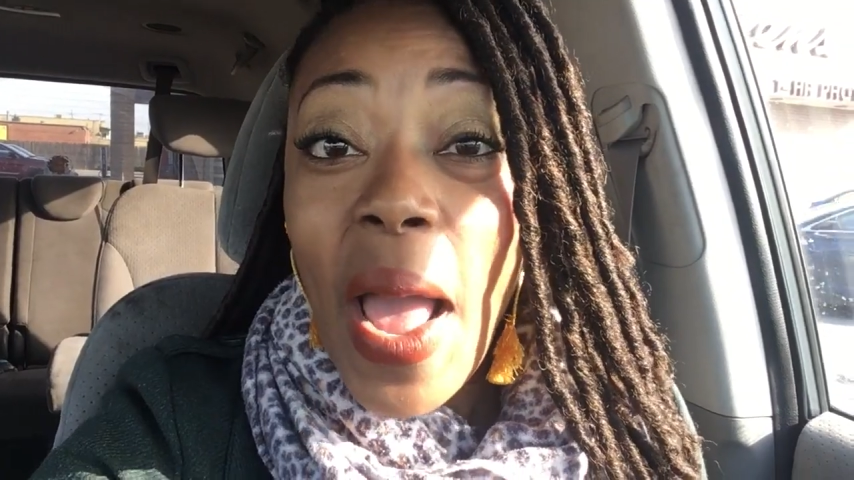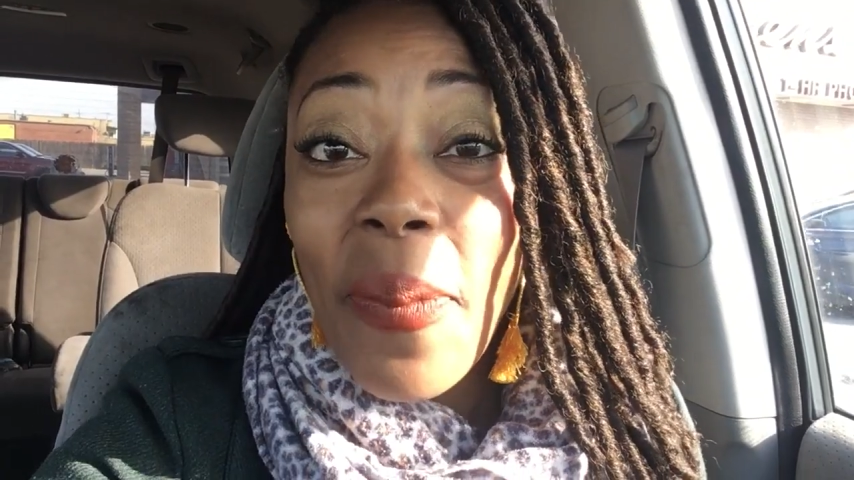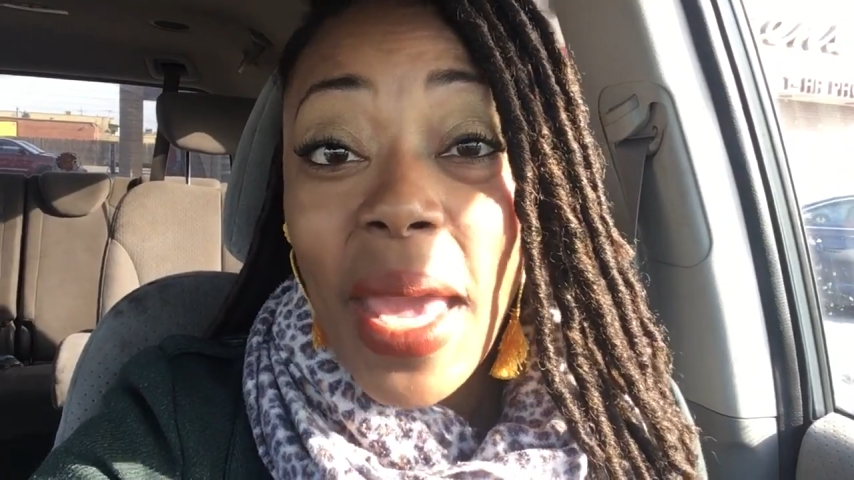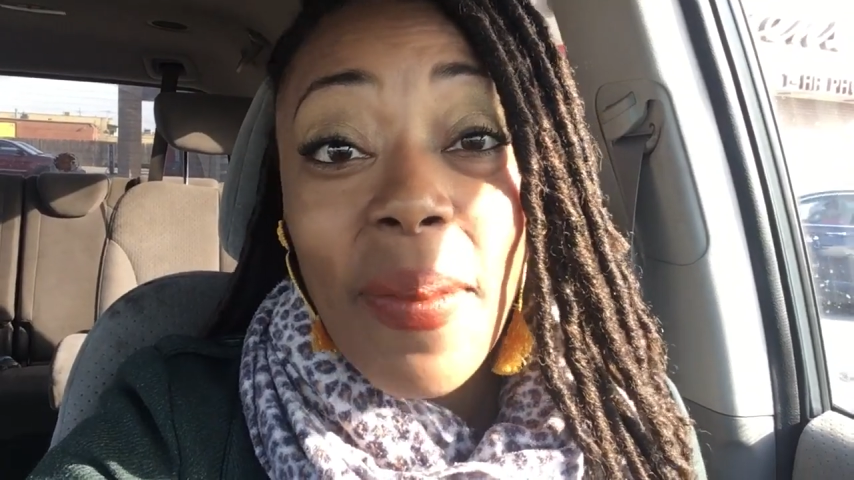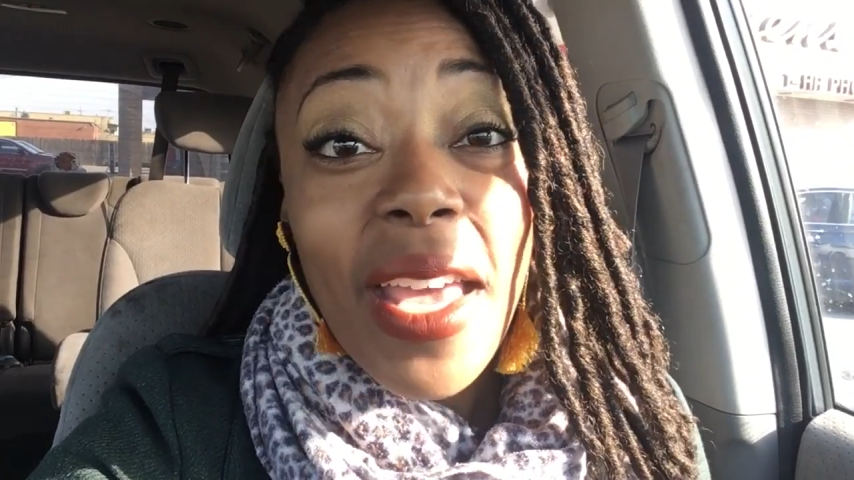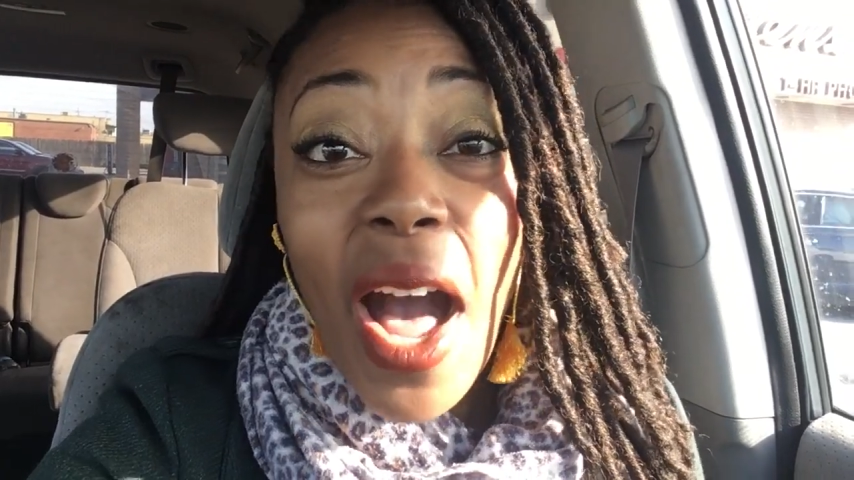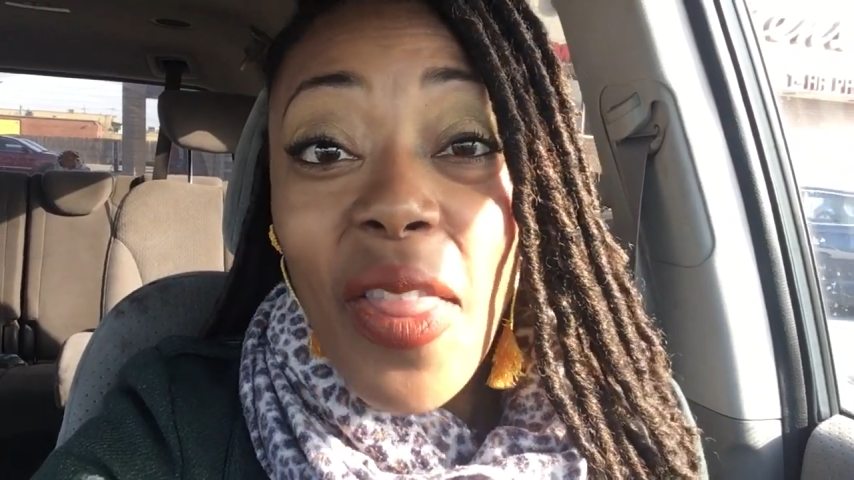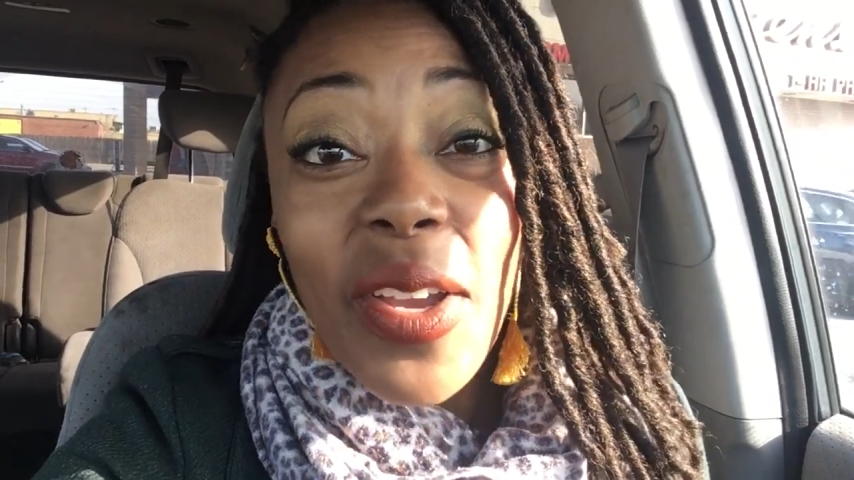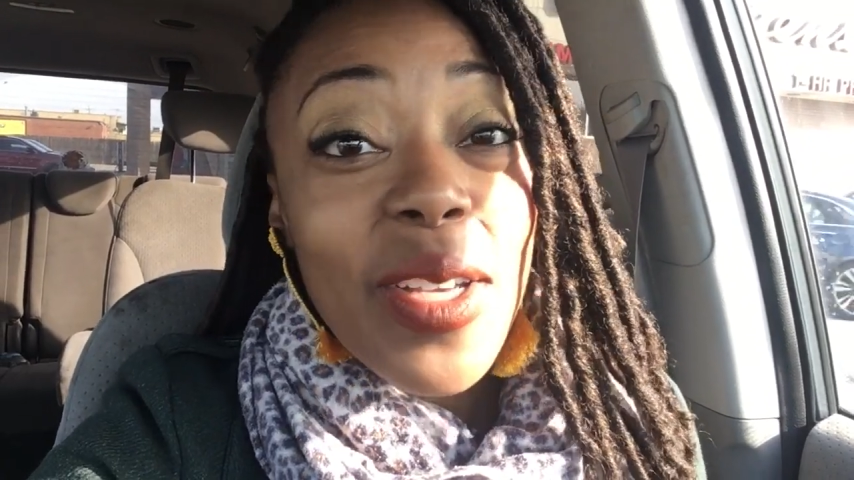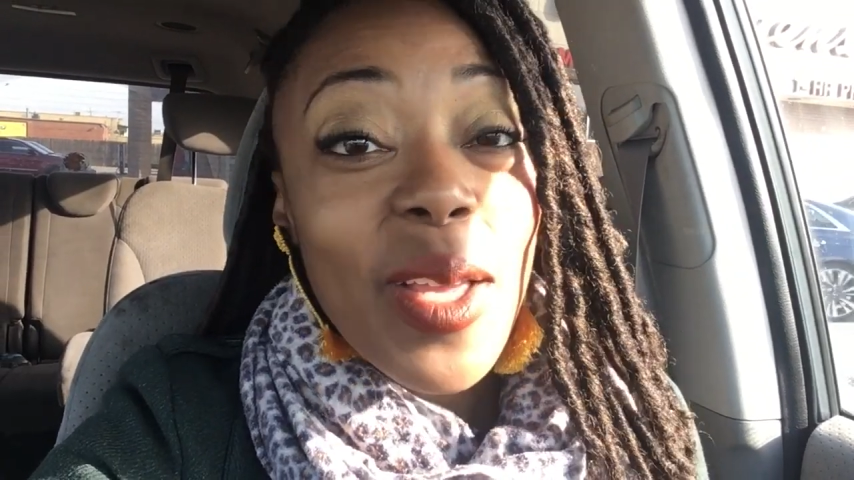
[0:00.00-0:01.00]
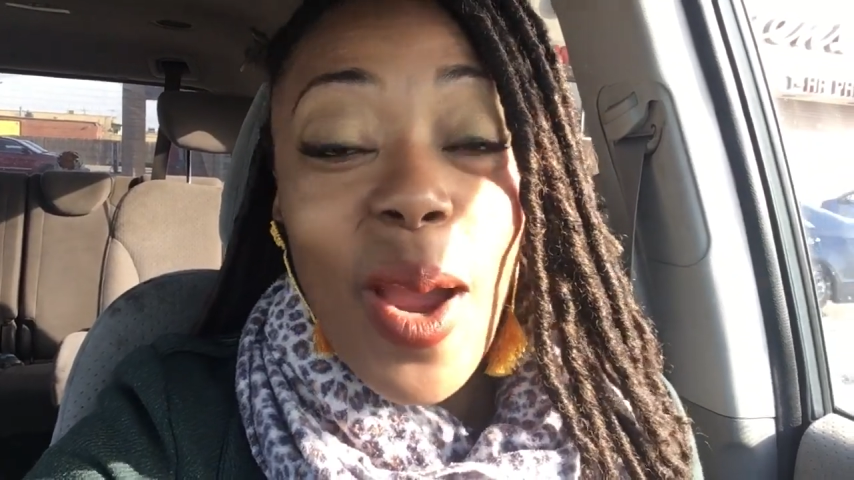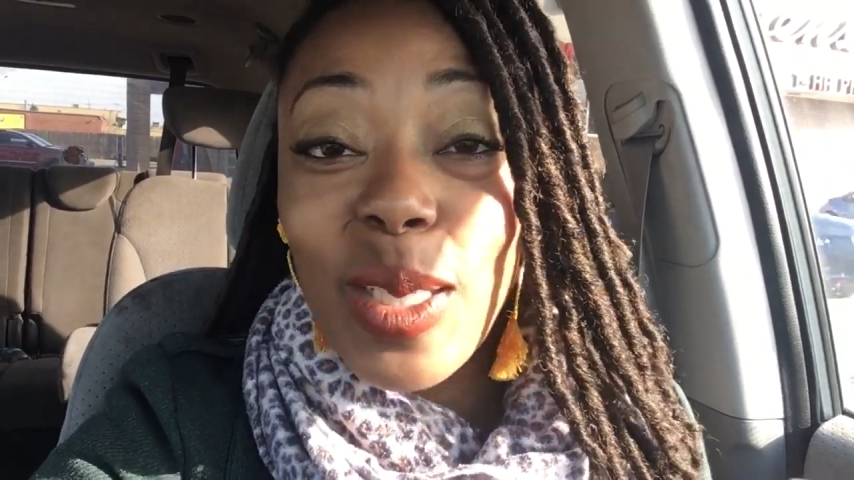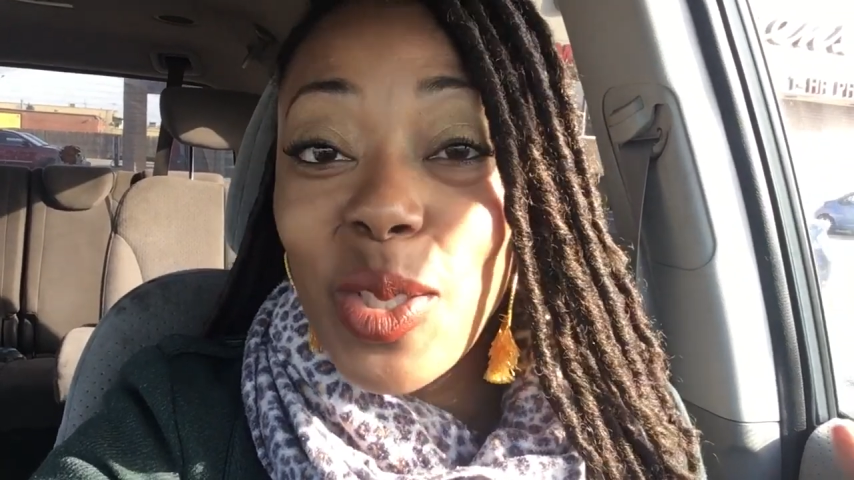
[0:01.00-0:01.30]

And maybe others are